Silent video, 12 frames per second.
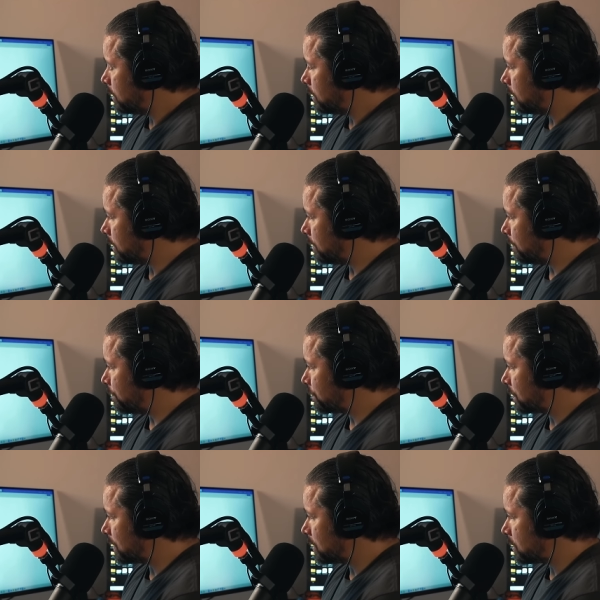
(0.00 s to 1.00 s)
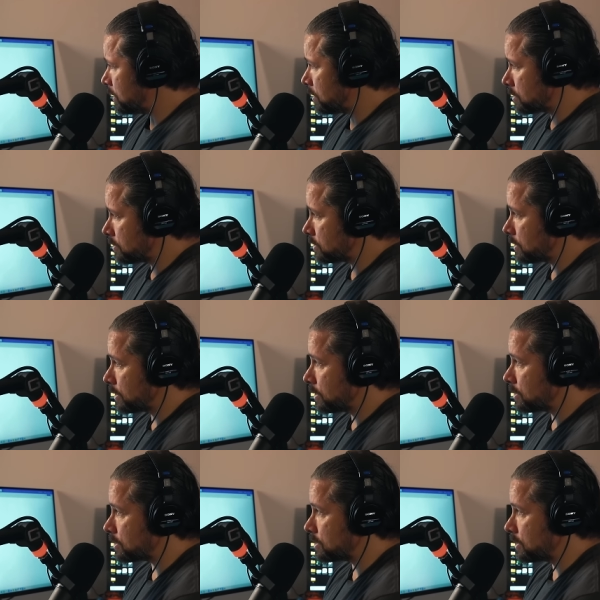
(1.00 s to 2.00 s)
Um, she just looks like
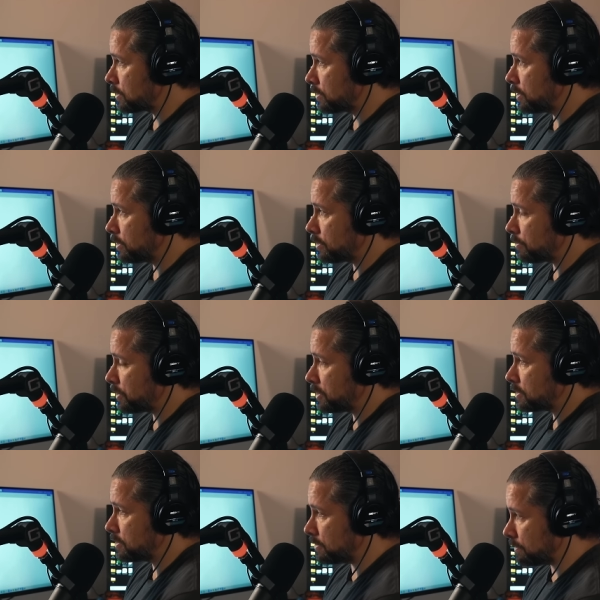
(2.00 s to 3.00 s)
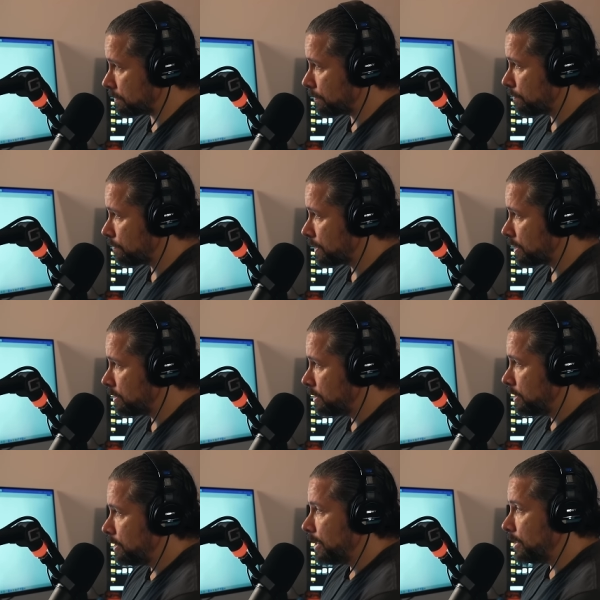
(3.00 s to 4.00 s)
this sickly little person.
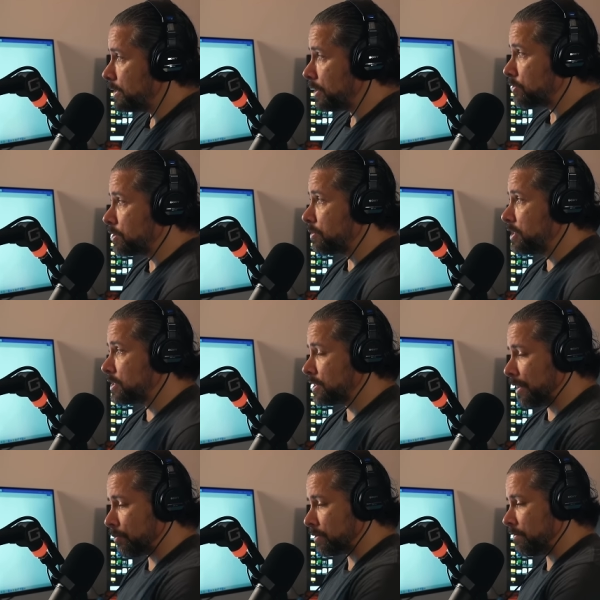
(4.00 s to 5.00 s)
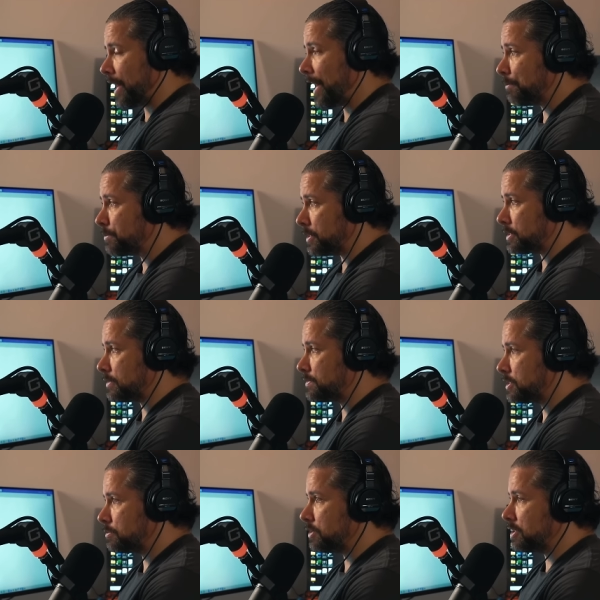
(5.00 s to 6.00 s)
And the only reason that that would have happened is if
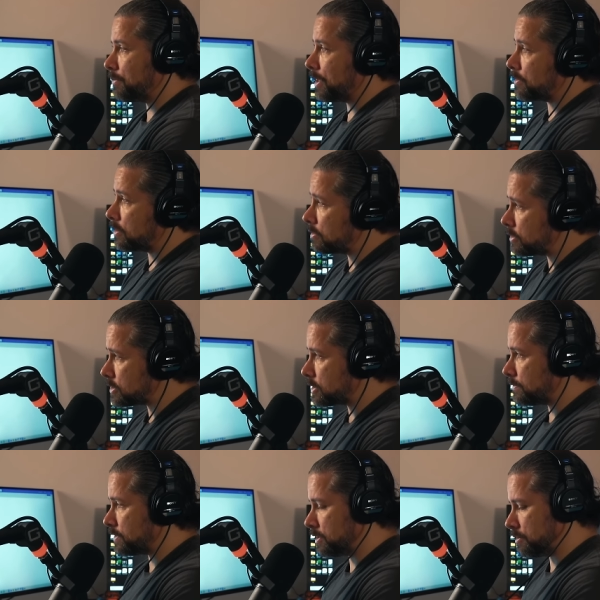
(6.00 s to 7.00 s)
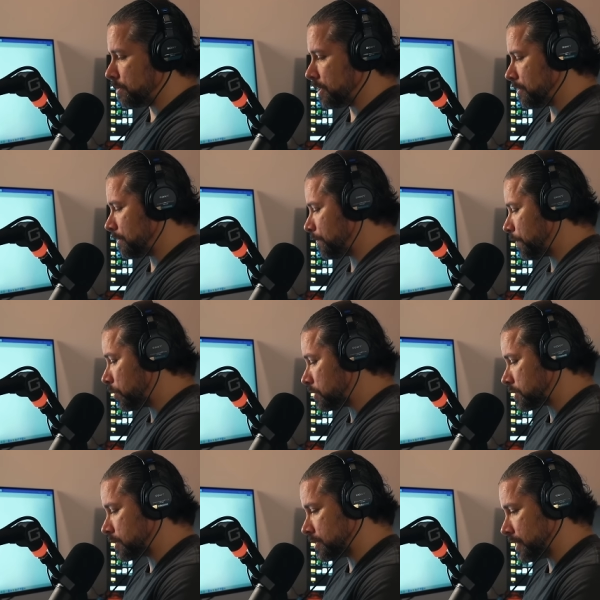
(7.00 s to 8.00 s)
she's being malnourished, if she's being
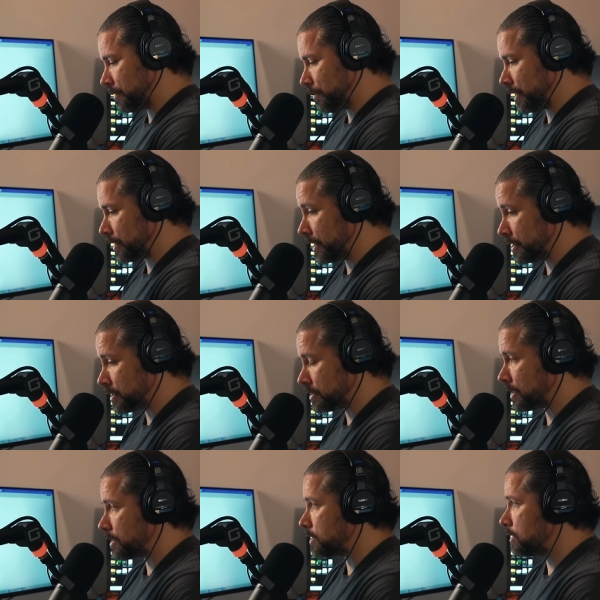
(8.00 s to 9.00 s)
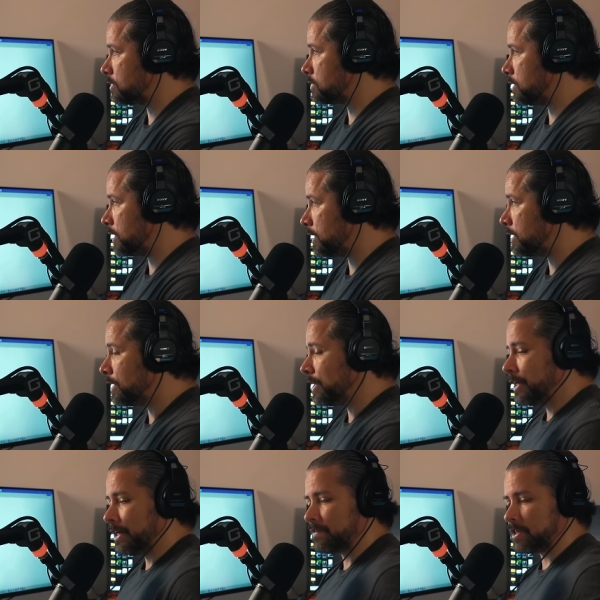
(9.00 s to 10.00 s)
forced to take medications that she doesn't need,
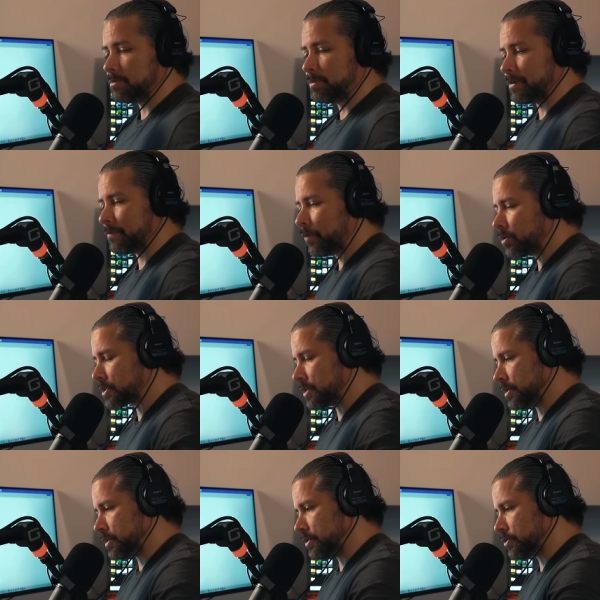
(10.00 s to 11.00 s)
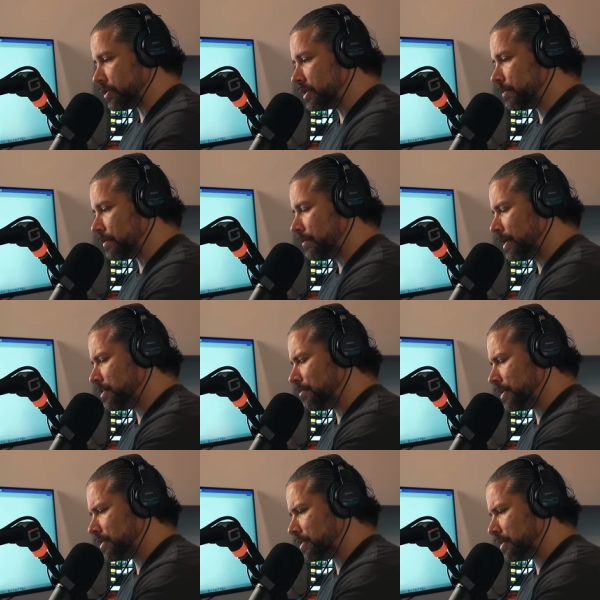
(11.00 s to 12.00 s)
if she's being forced into treatment
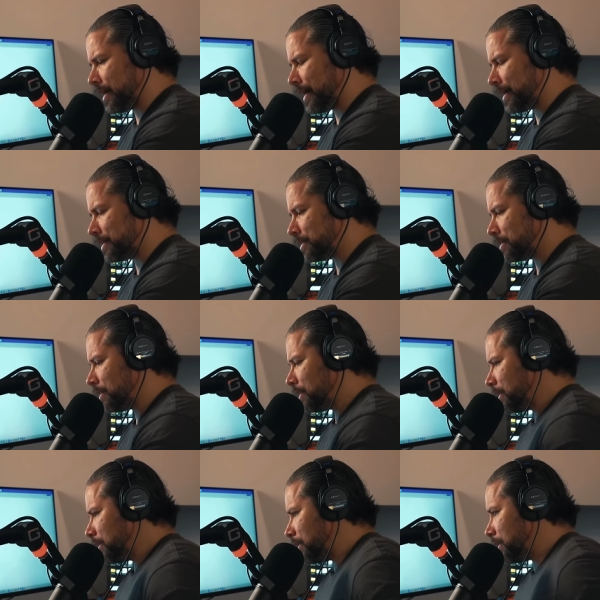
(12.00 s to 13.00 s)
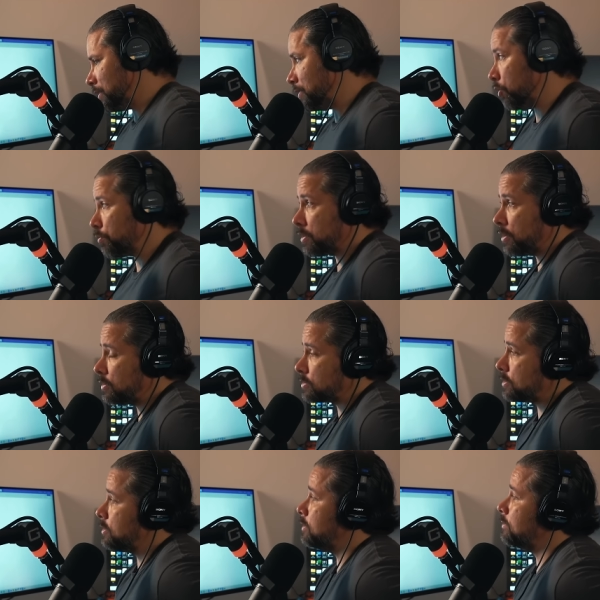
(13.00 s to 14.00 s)
regimens that uh, don't belong to
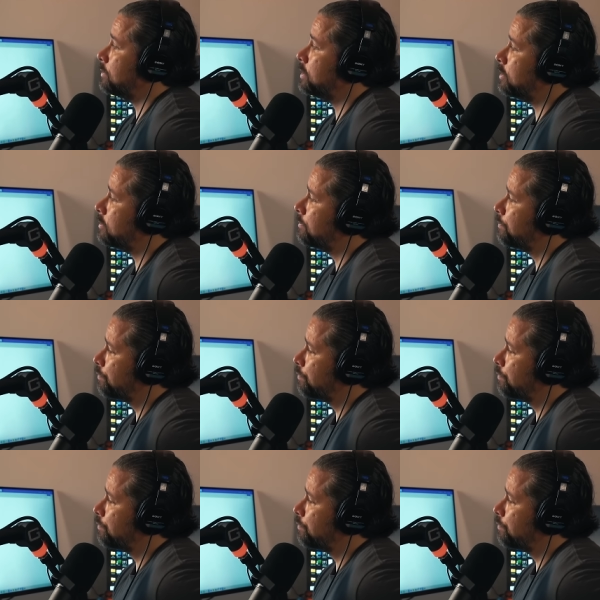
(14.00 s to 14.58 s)
her, you know?